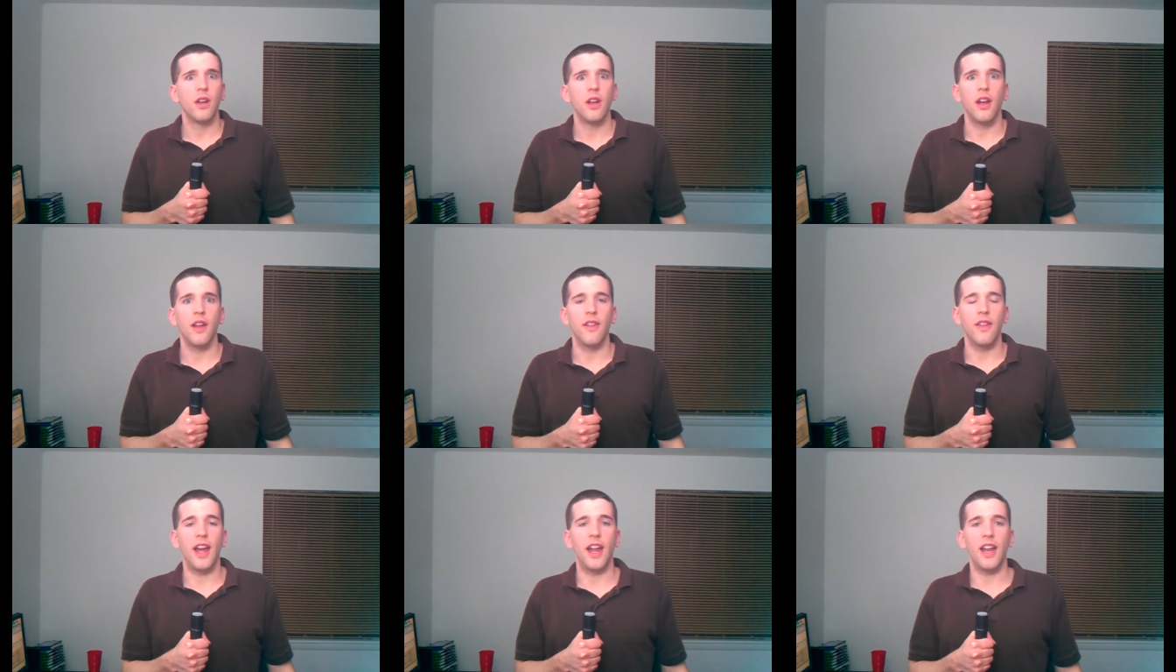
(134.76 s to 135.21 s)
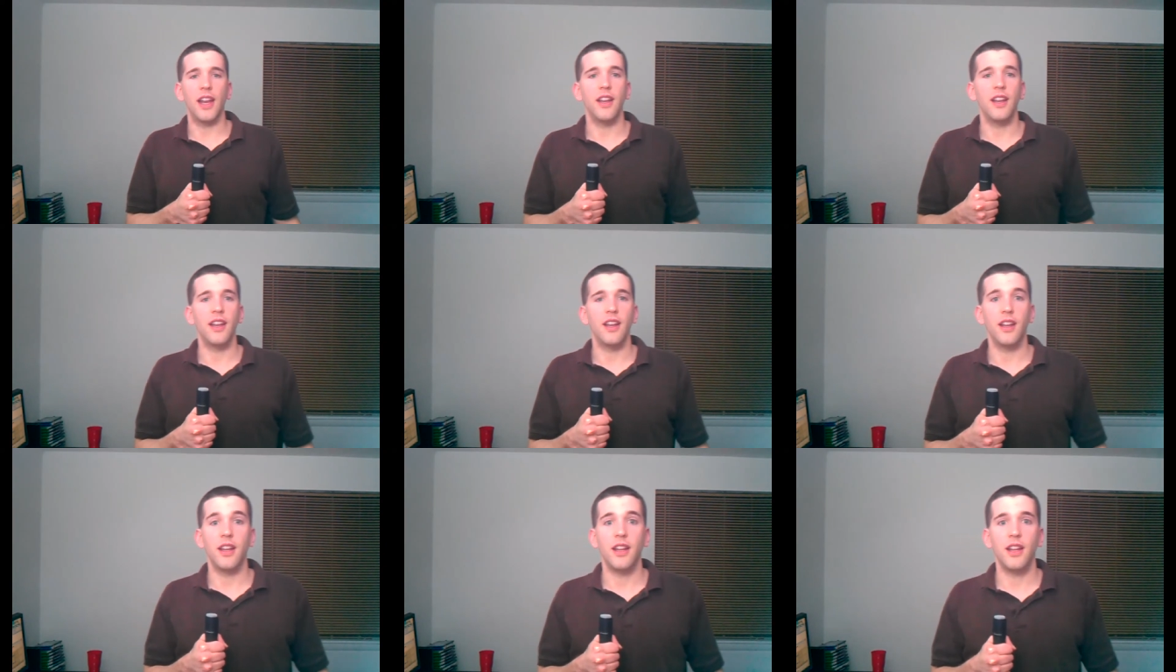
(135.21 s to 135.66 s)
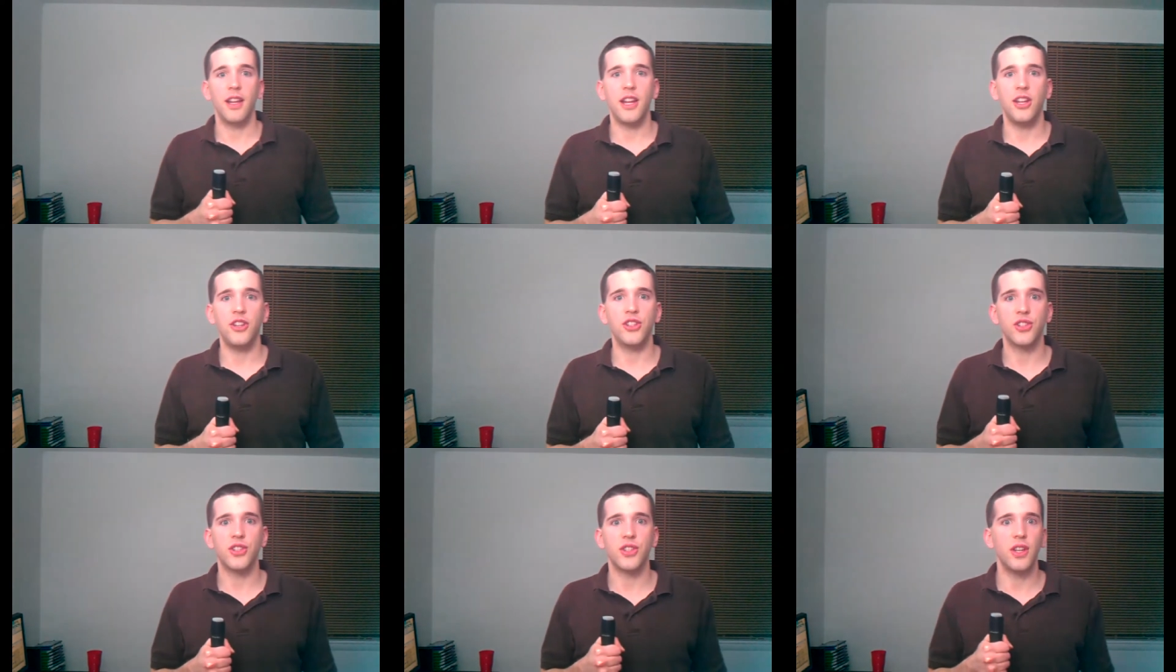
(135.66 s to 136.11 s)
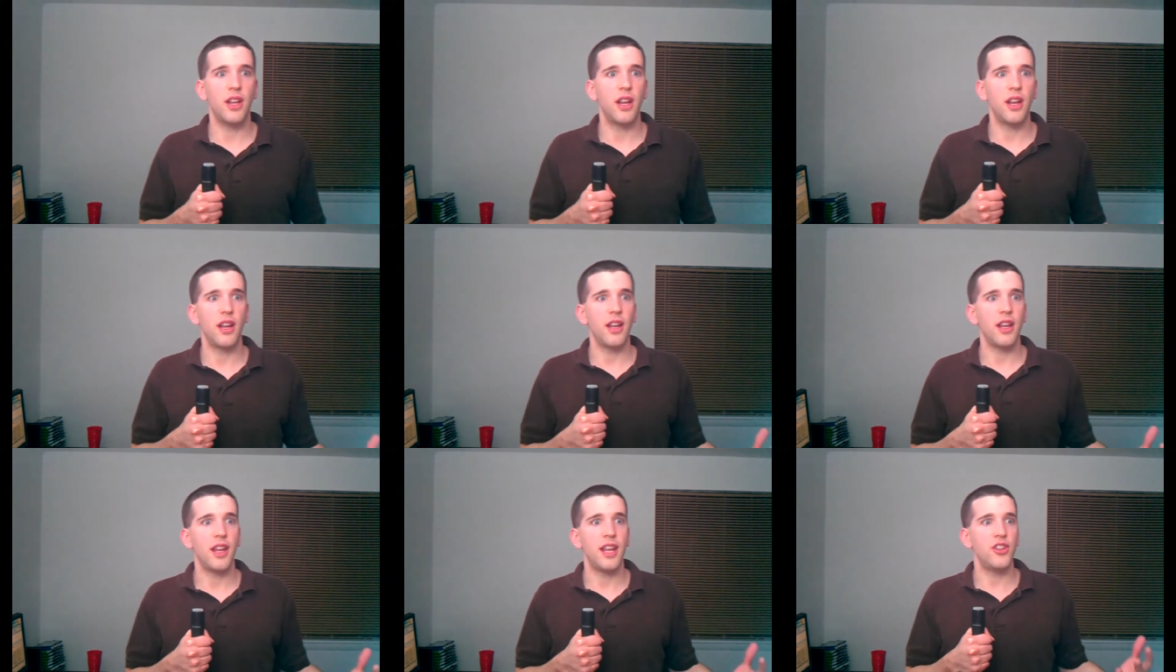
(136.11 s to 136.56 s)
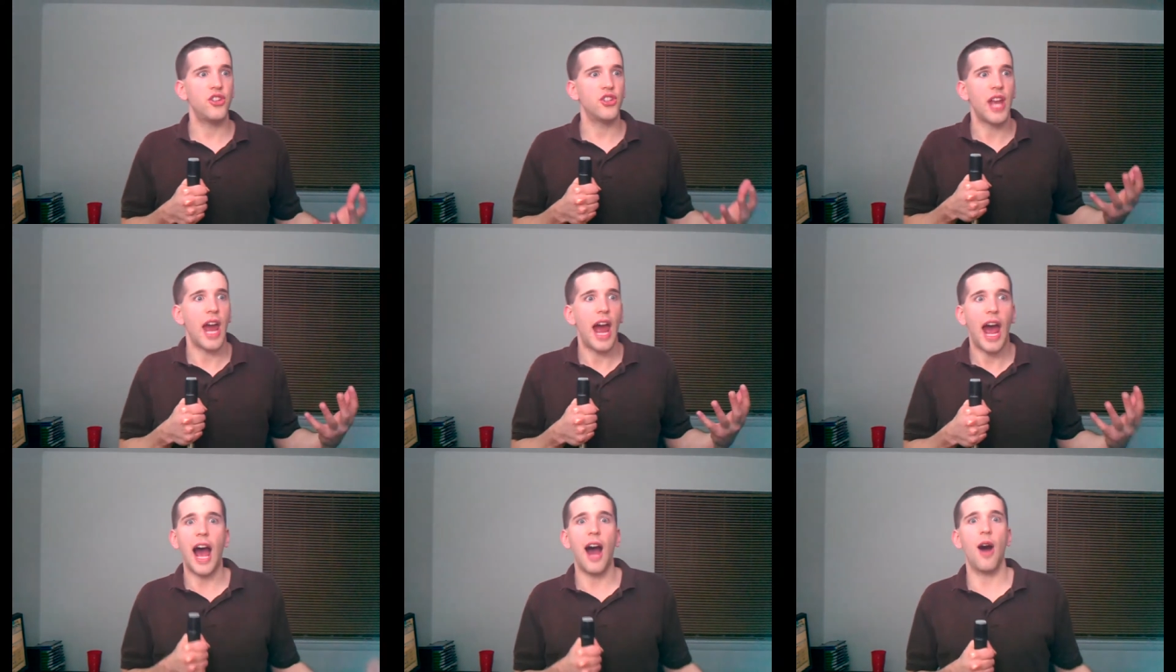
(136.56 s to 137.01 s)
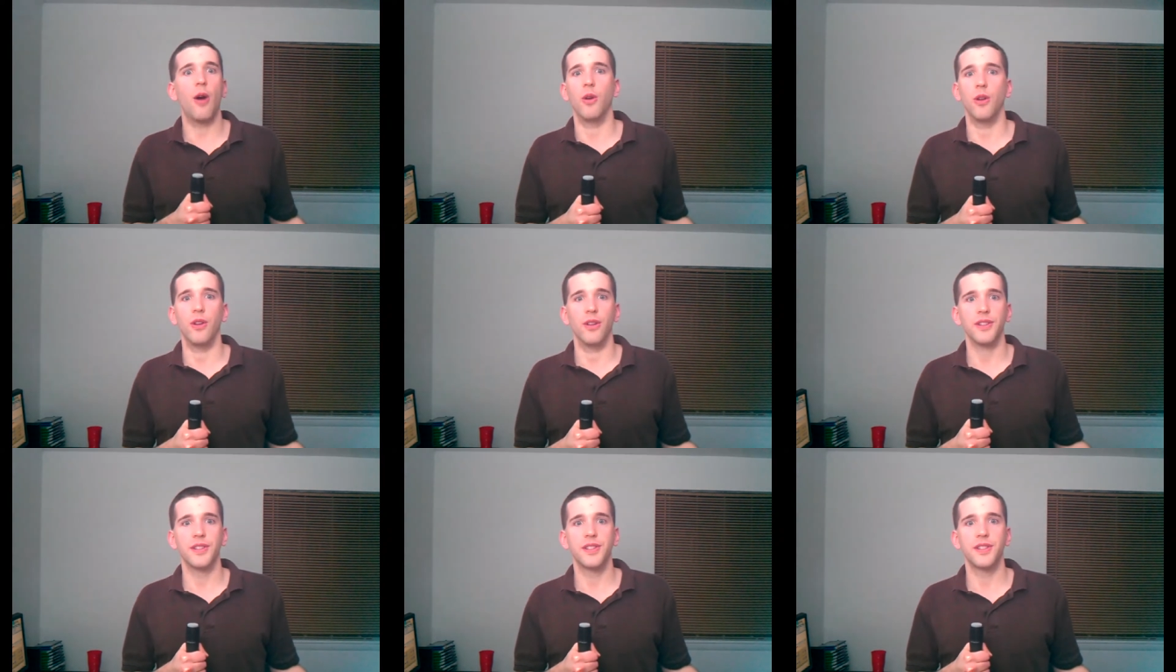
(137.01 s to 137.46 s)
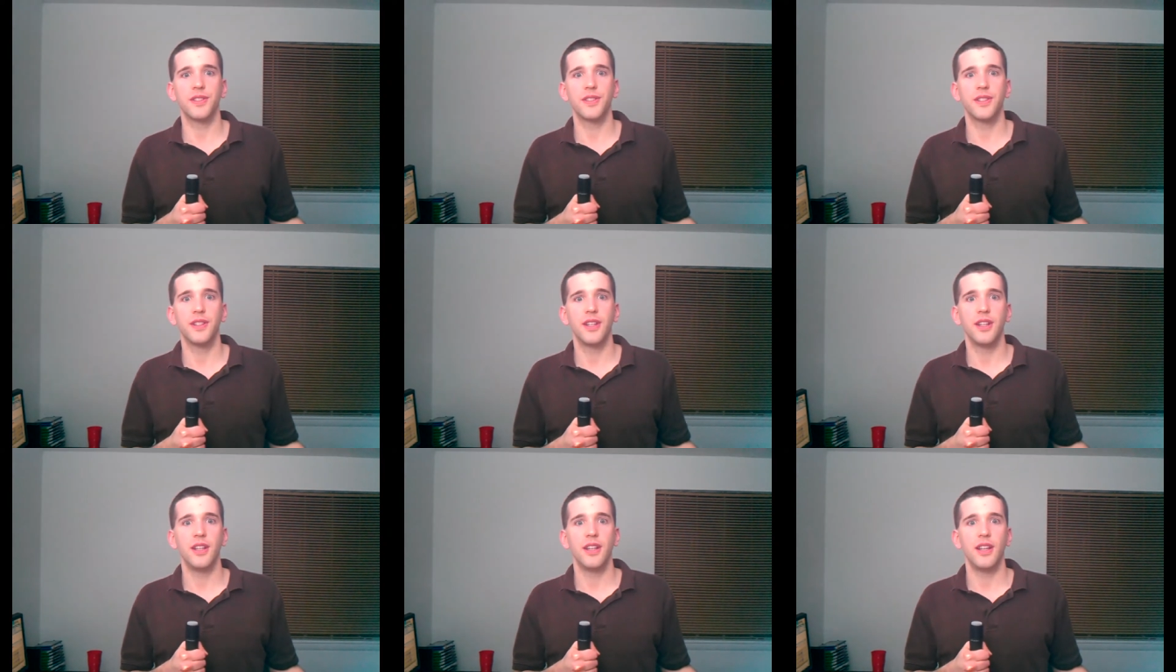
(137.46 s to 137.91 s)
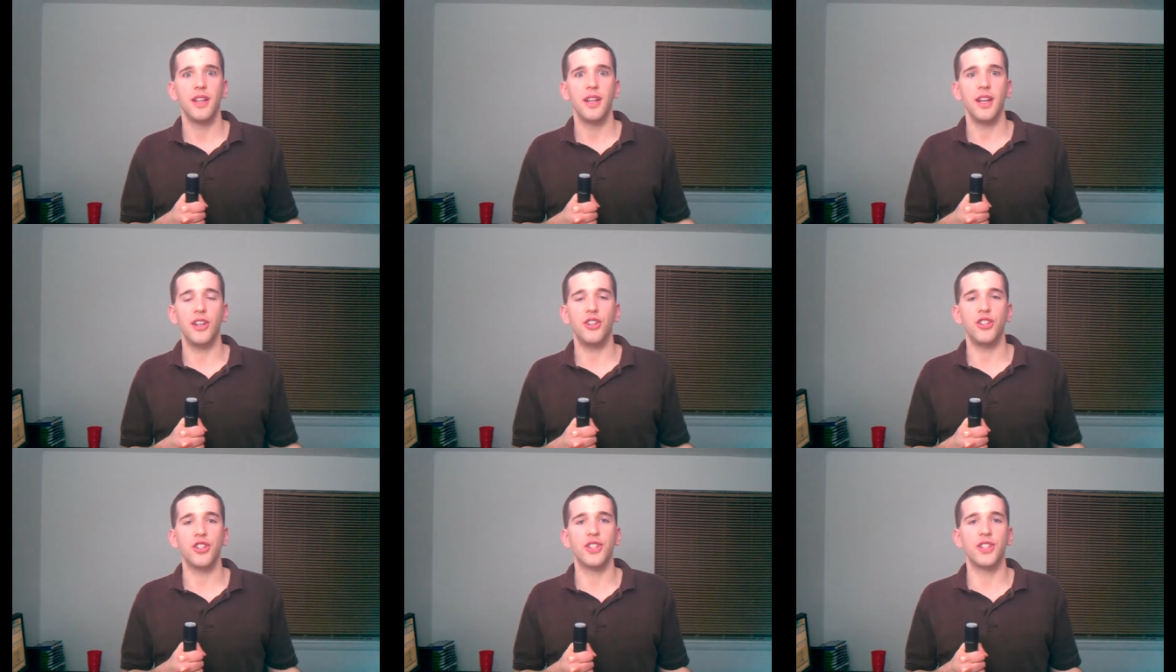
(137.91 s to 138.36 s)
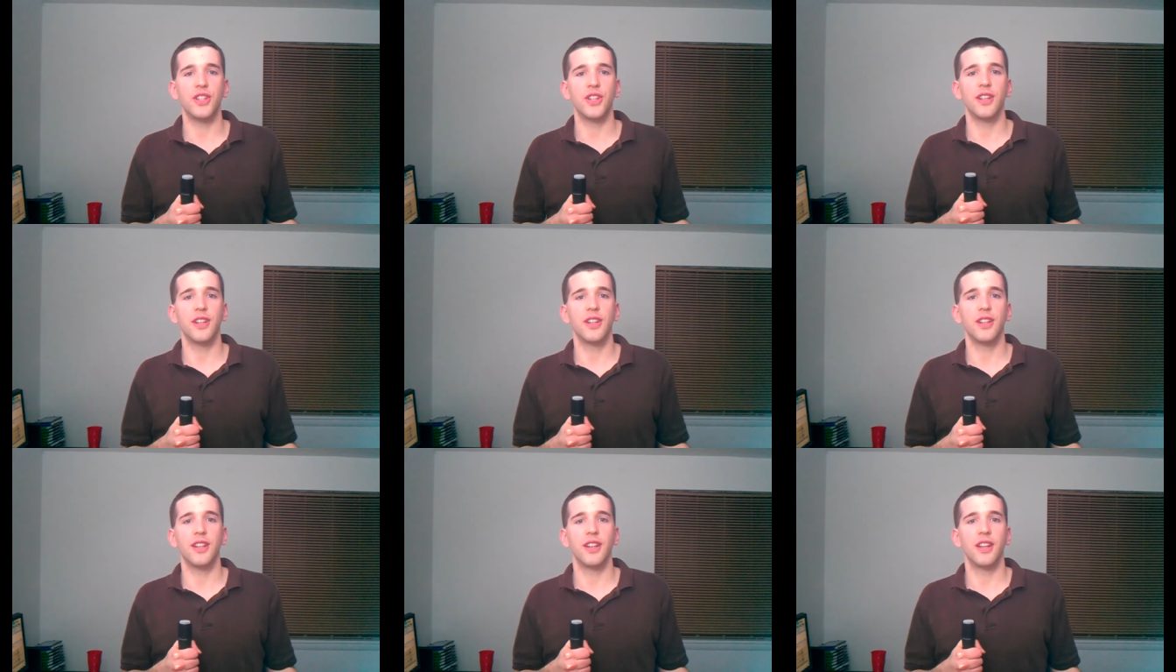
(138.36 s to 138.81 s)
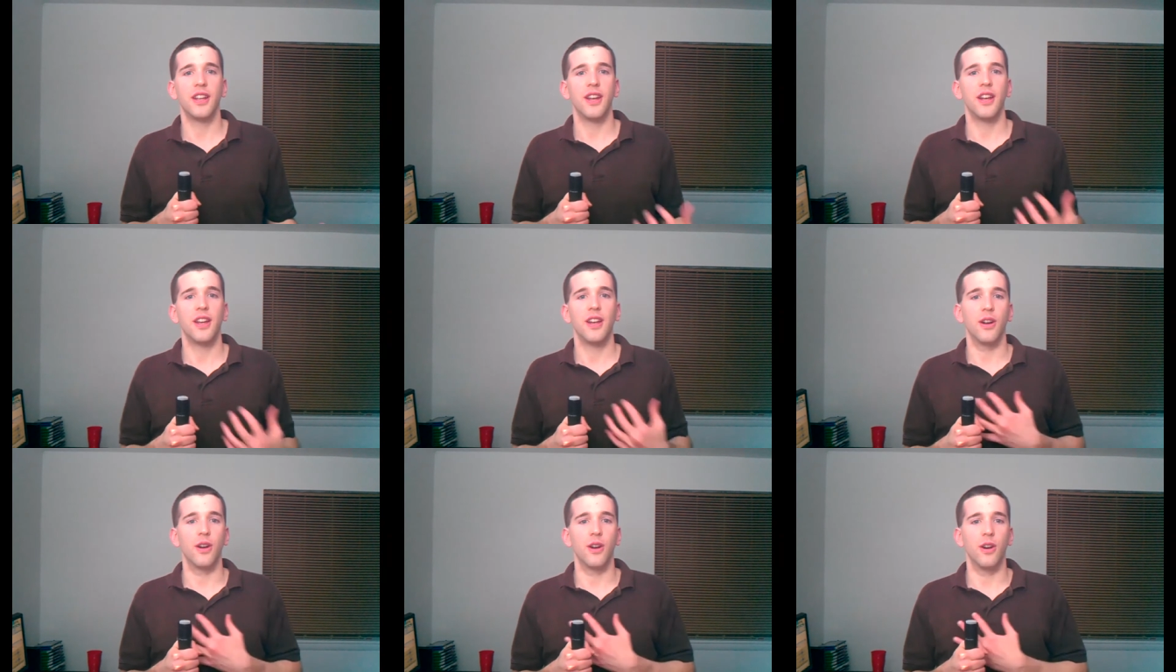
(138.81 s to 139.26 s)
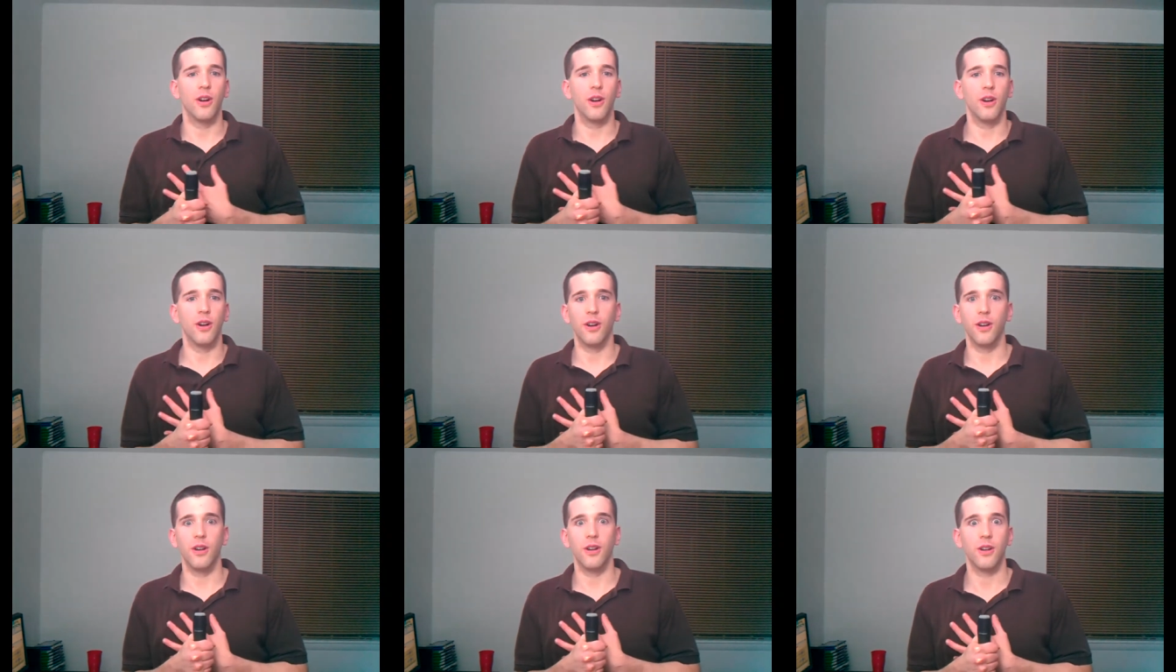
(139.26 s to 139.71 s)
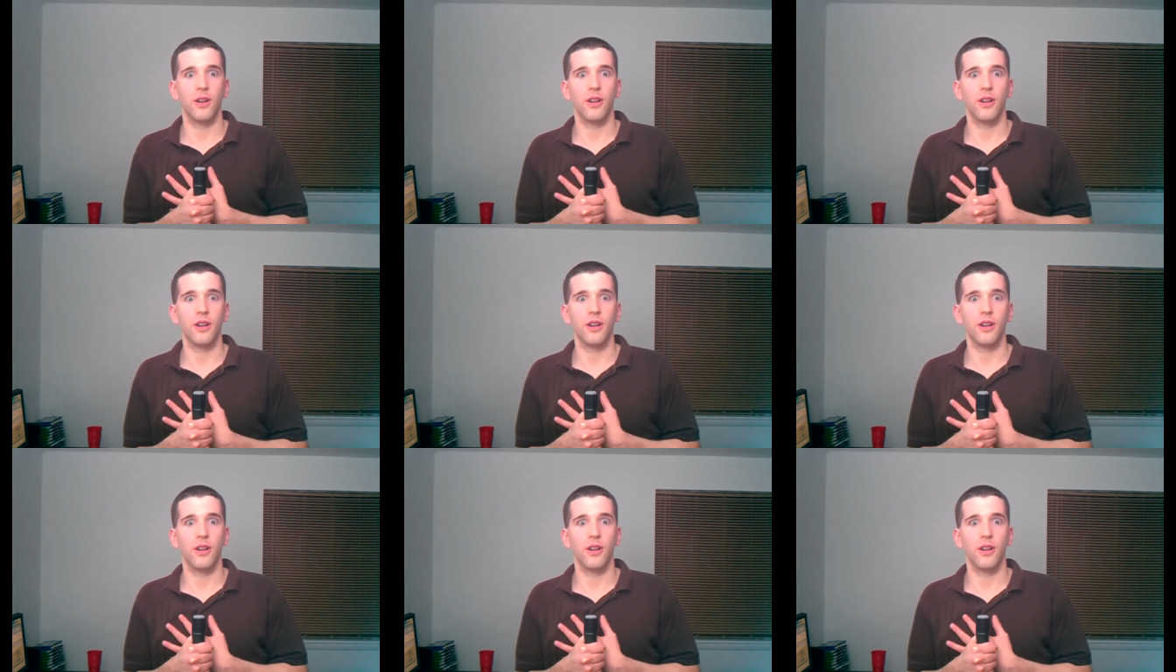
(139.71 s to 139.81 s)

And then he just howls and just, oh.